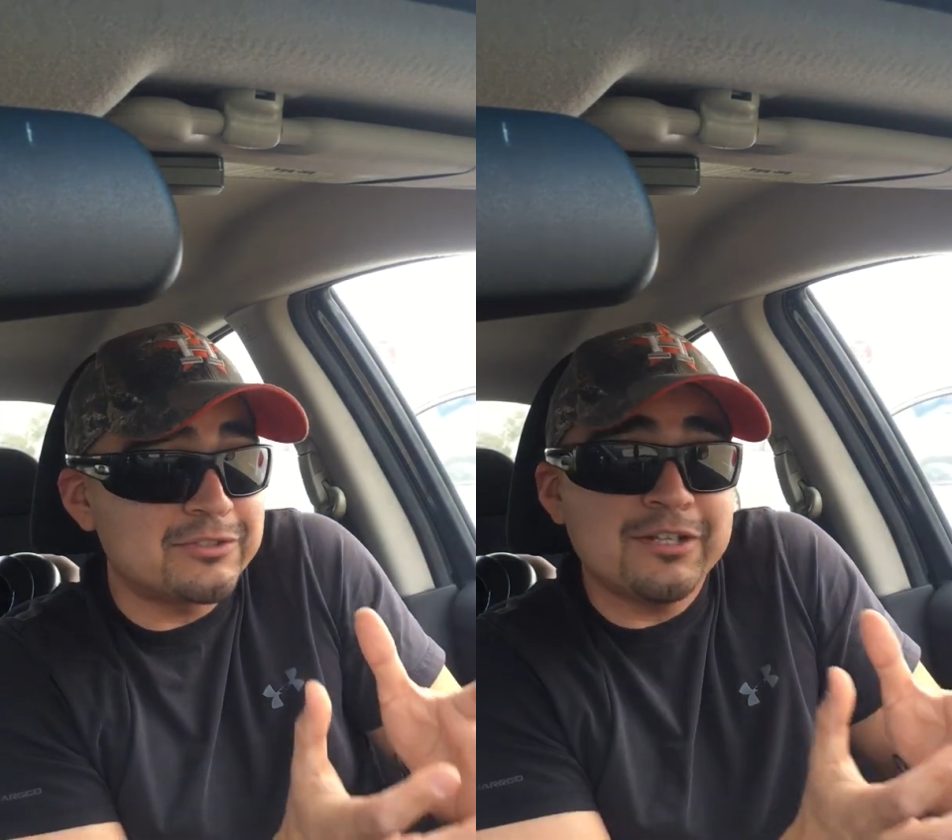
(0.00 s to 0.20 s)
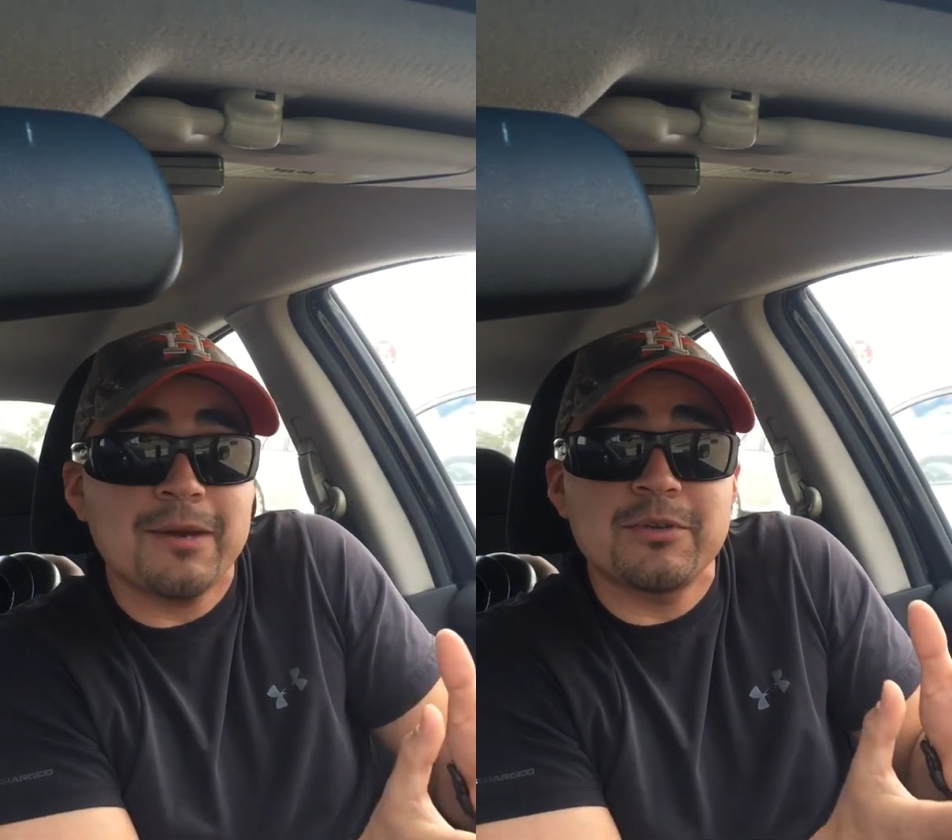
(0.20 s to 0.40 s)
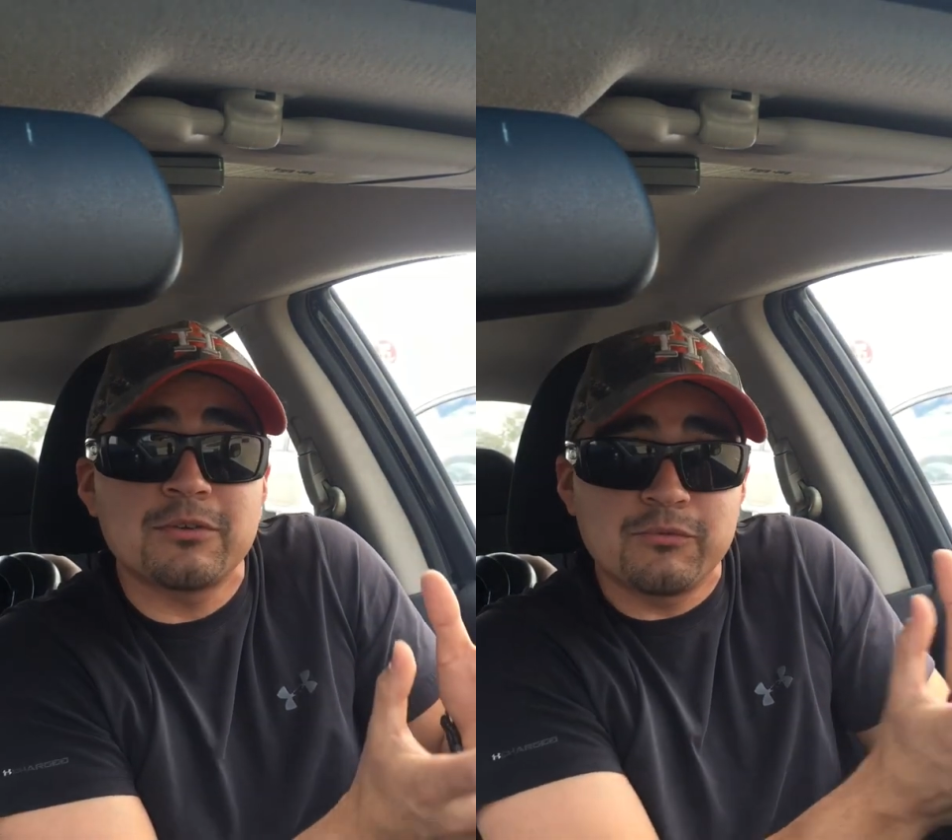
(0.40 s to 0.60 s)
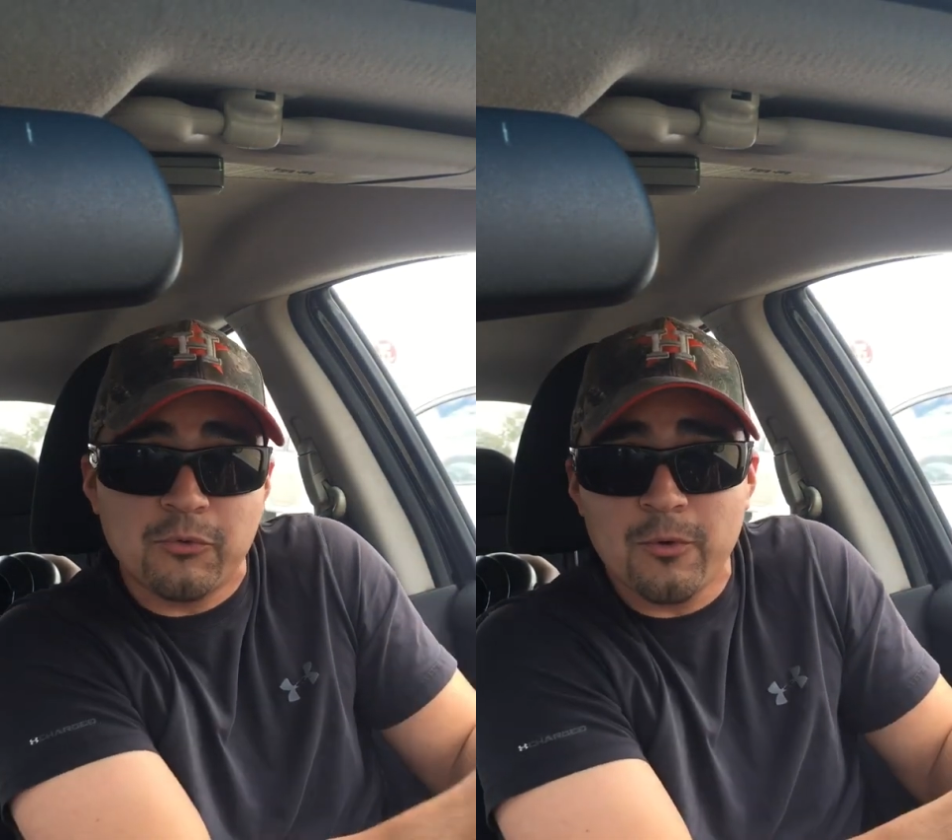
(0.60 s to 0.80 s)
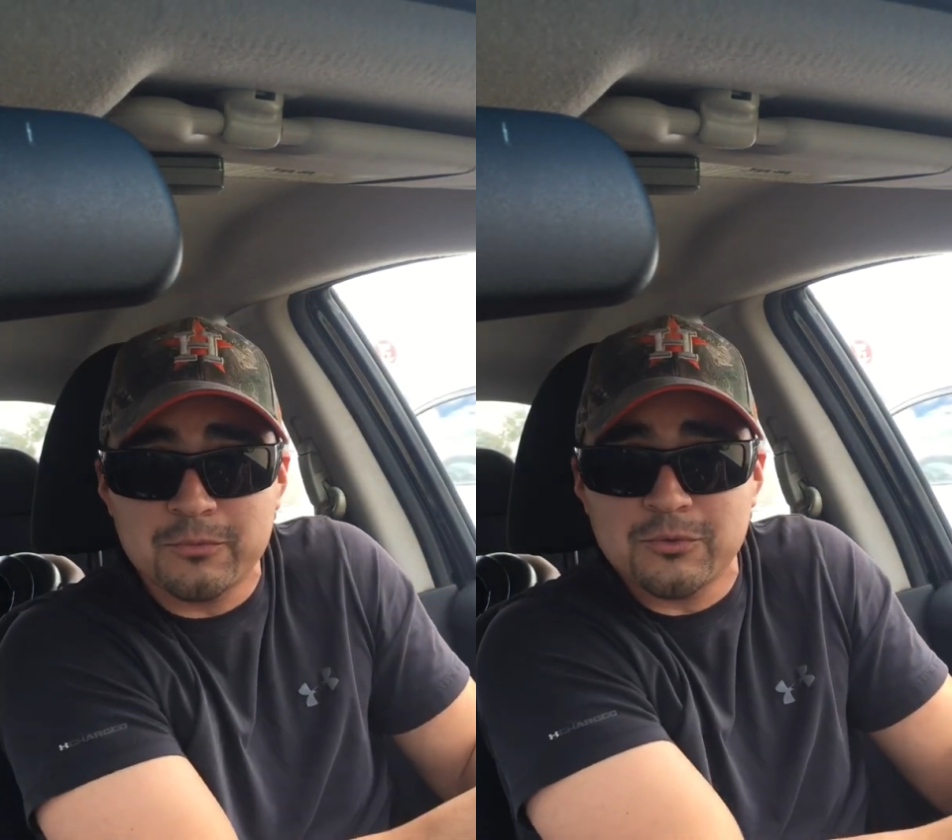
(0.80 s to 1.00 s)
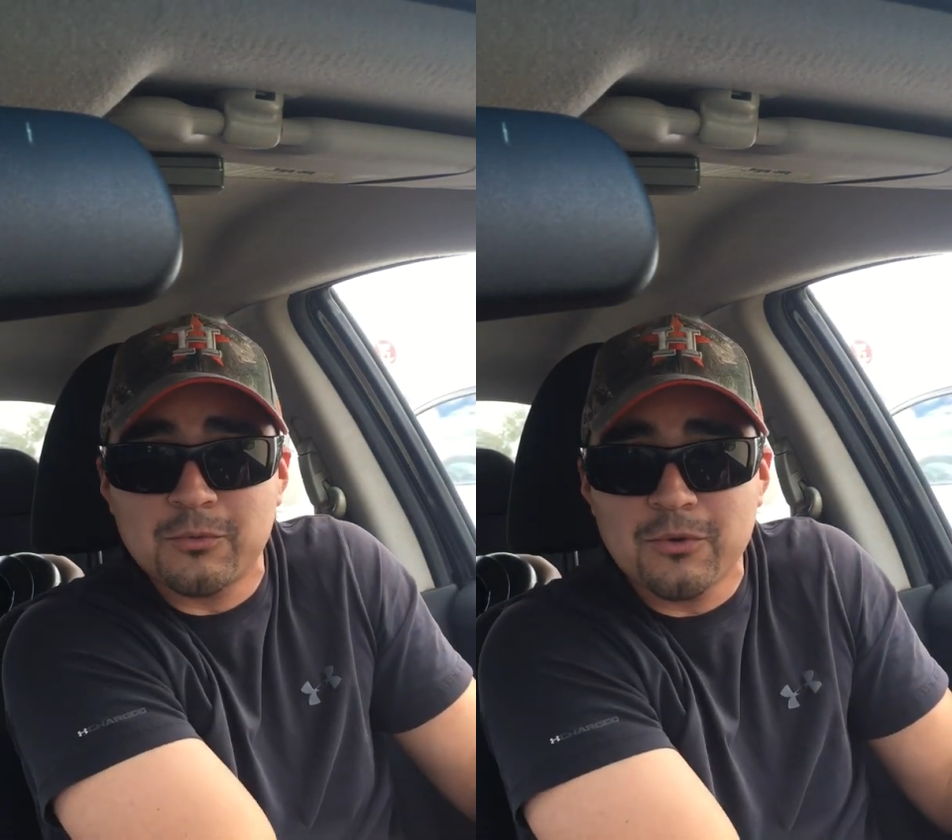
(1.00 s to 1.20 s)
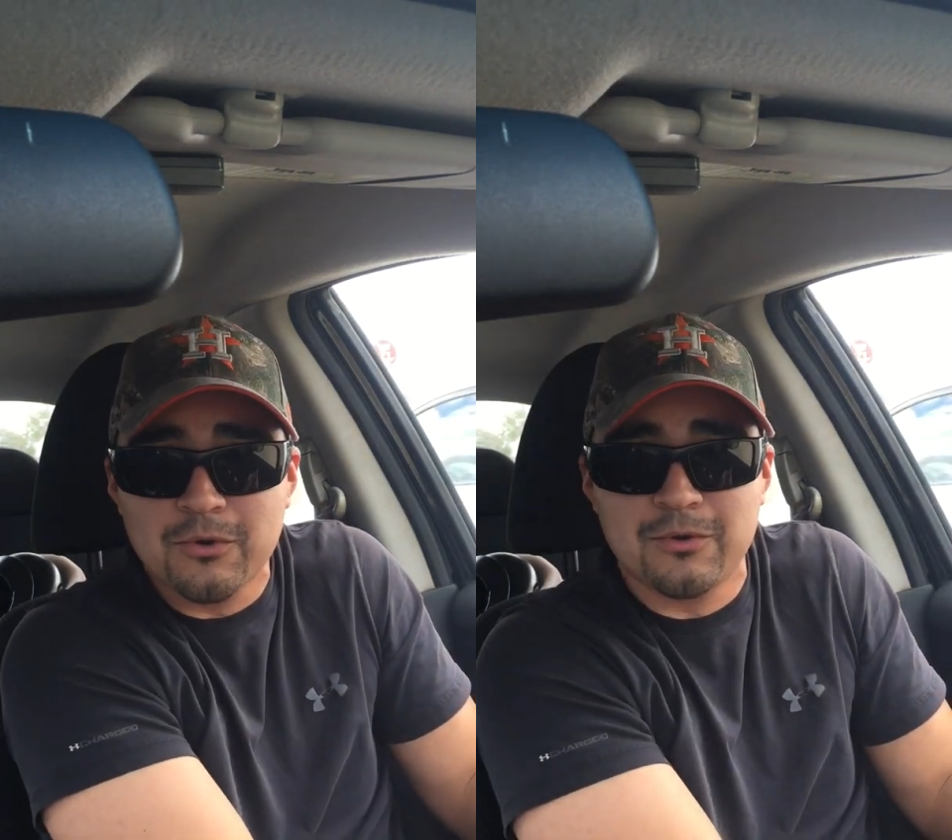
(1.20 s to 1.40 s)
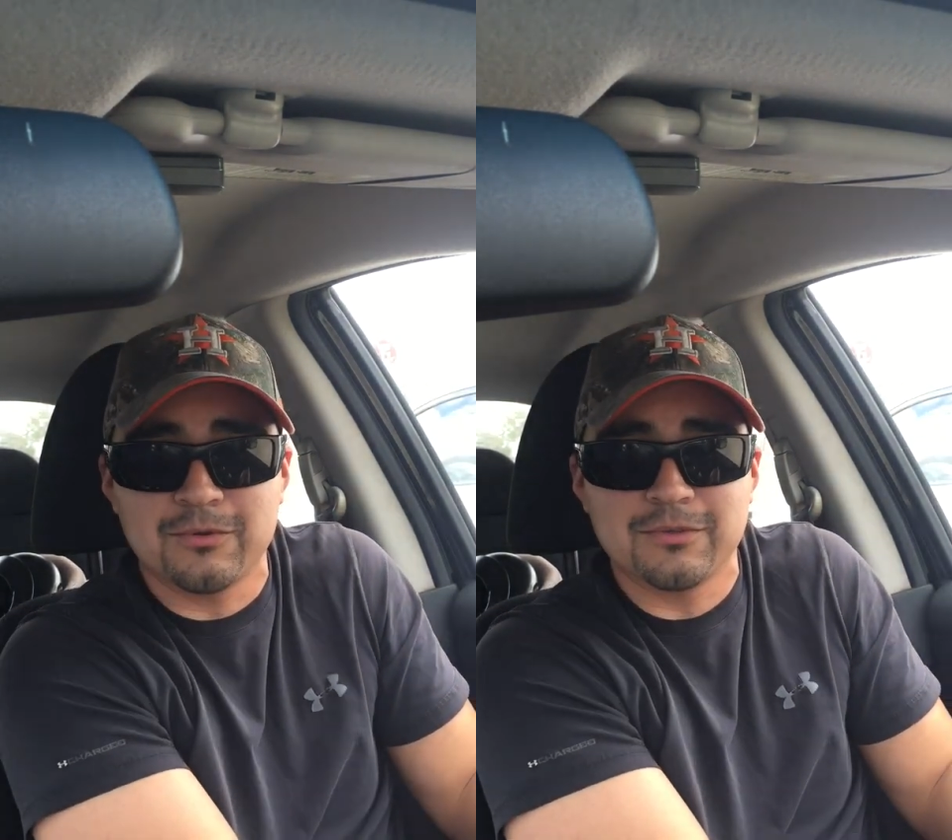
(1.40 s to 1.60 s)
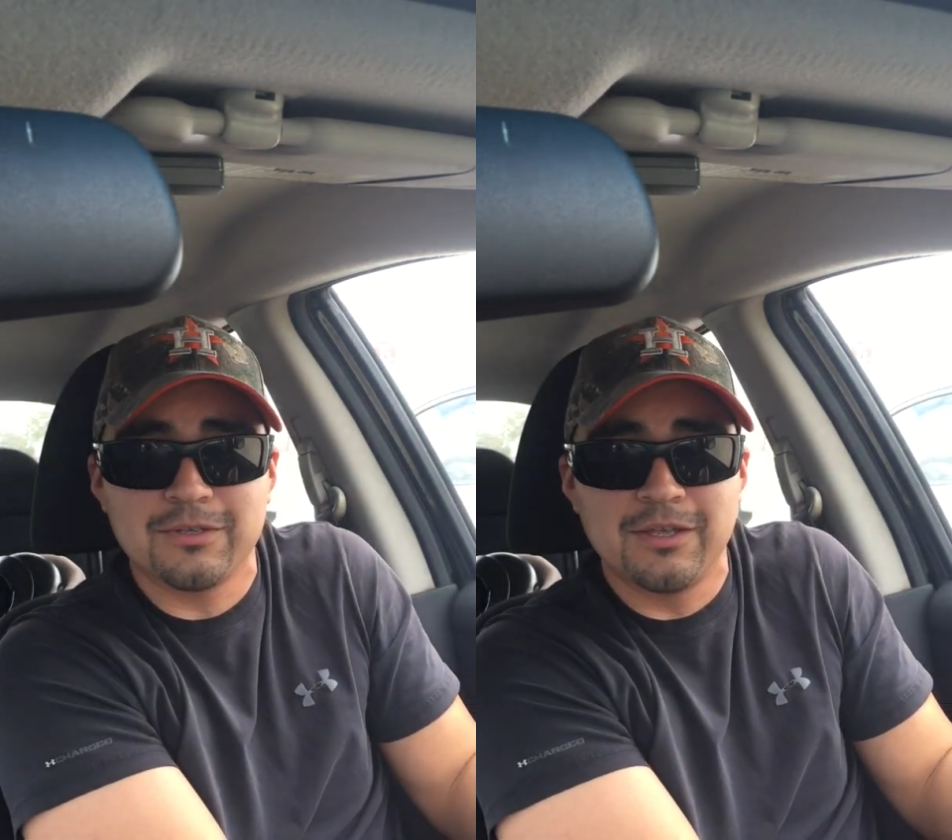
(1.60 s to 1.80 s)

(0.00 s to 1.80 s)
says do not be conformed to the world.